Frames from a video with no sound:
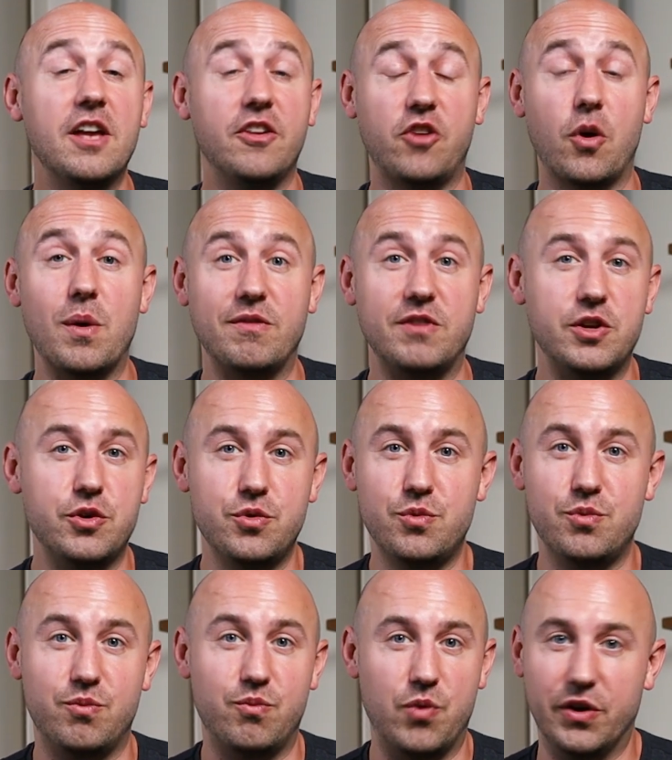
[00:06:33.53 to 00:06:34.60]
So if
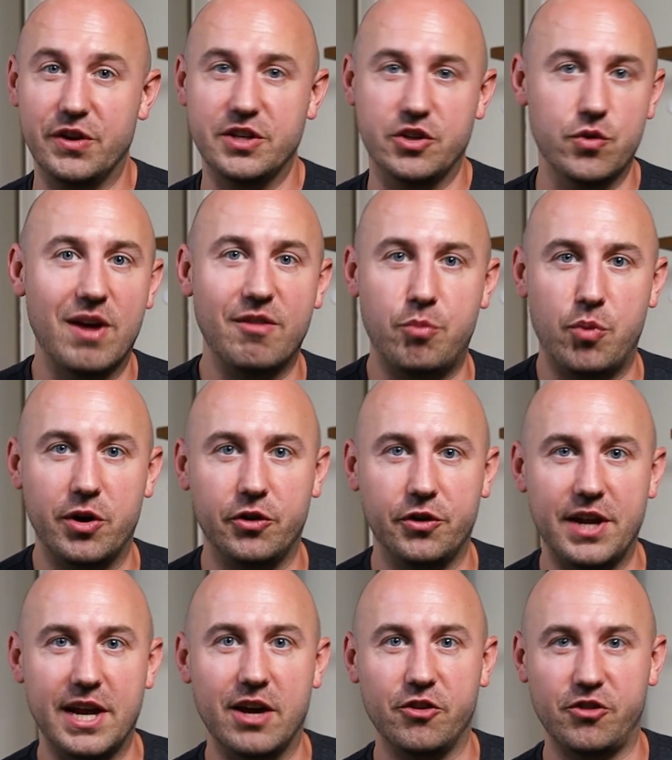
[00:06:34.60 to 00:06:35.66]
you really do have brittle
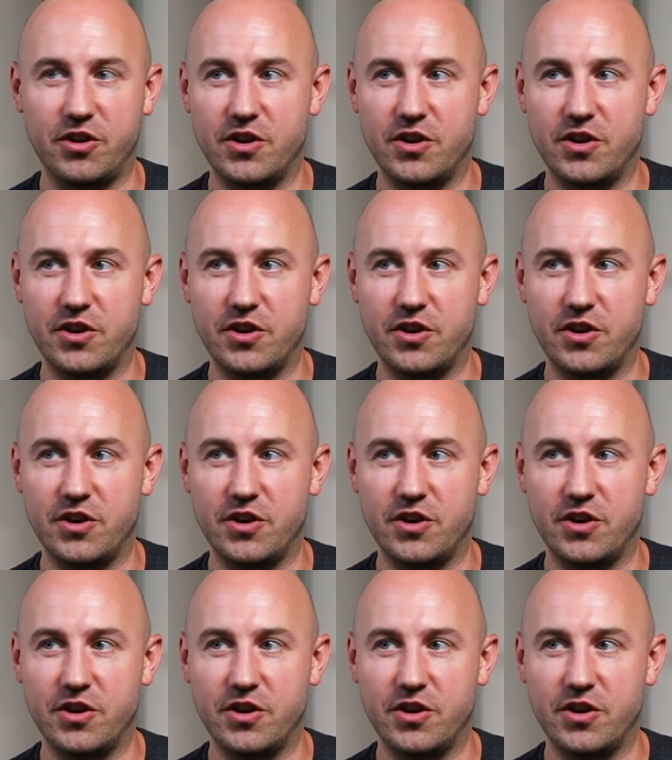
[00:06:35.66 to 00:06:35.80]
nails